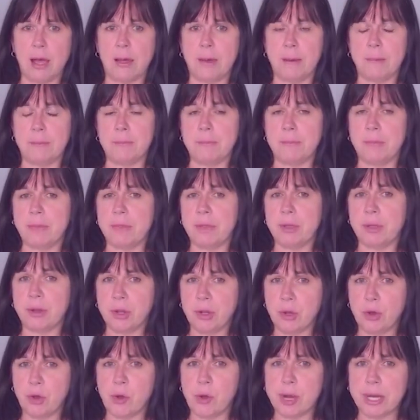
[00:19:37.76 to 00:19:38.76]
um, they're
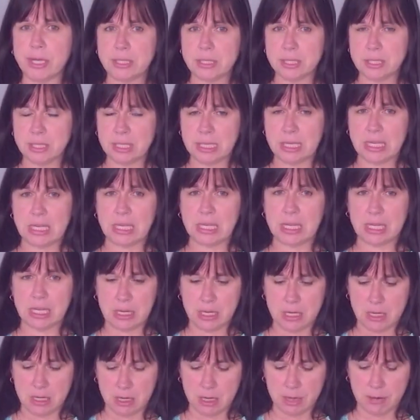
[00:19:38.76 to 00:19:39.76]
going to
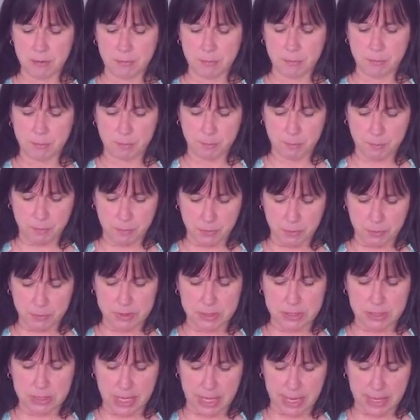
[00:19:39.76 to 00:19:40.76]
need uh,
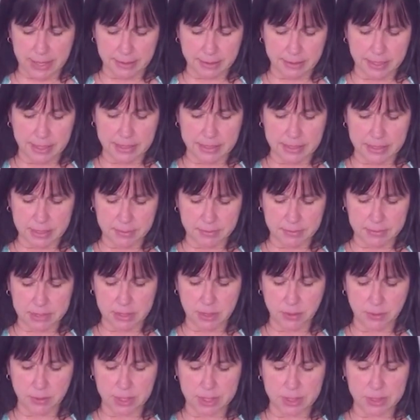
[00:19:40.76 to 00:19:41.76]
most likely some
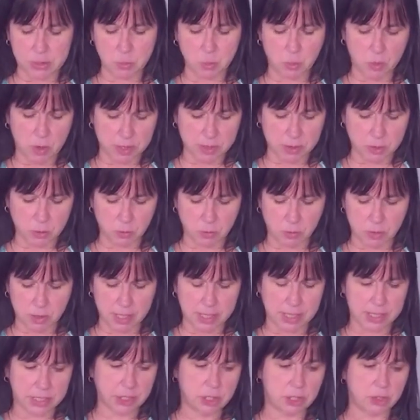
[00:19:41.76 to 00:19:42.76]
serious
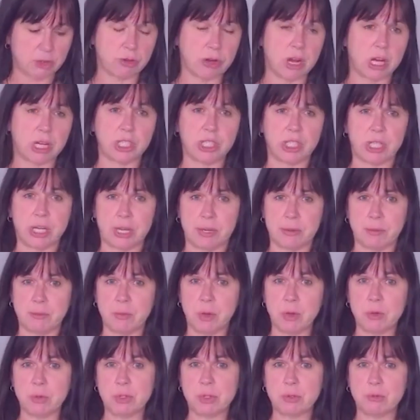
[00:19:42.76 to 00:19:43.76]
one-to-one -one instruction.
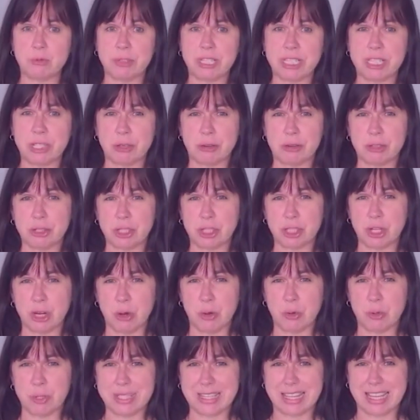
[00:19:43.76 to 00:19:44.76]
Most research
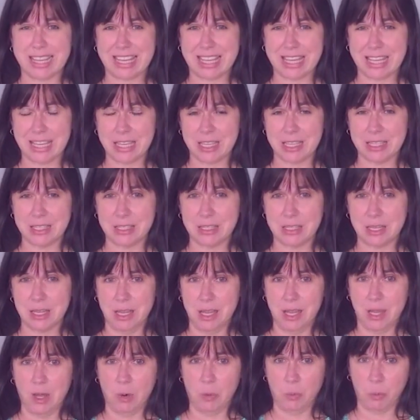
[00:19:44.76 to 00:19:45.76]
shows that kids
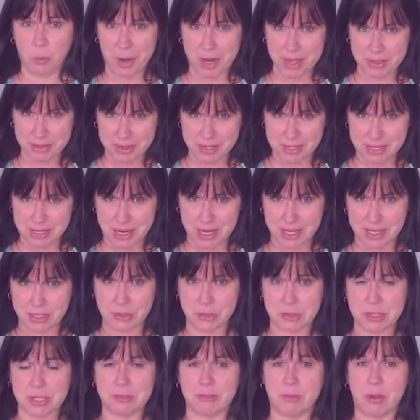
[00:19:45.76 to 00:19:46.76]
with a
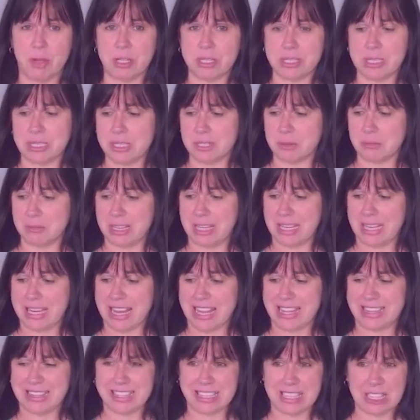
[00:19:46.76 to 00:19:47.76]
diagnosis of autism need
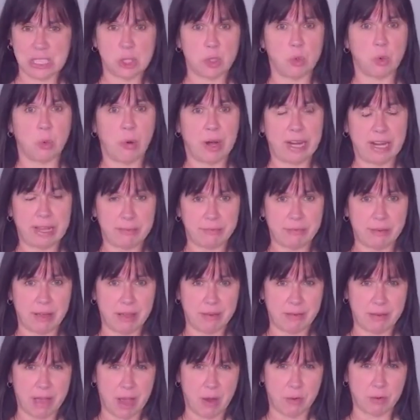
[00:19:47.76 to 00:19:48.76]
at least
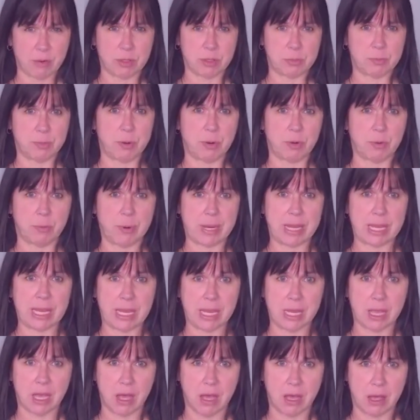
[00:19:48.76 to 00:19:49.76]
25 hours per
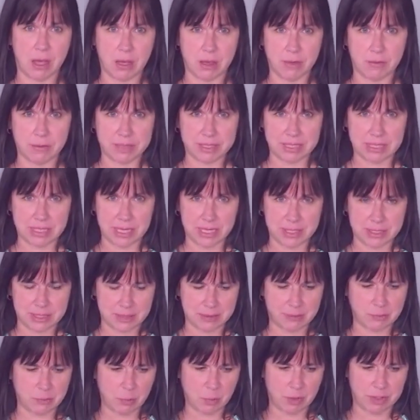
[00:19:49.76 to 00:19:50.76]
week of
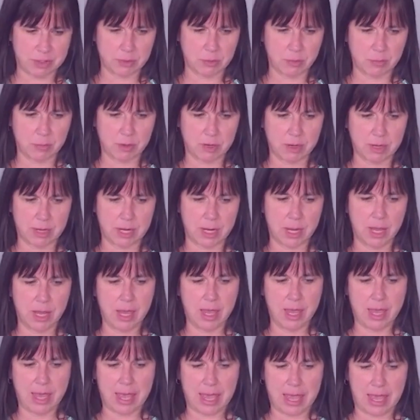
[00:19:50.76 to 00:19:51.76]
intensive one to one
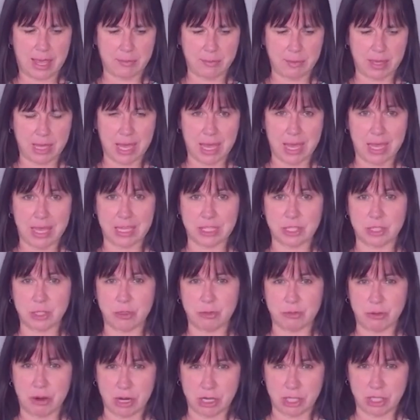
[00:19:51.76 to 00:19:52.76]
ABA
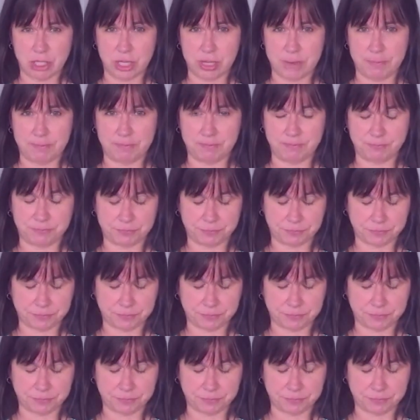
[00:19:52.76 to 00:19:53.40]
instruction.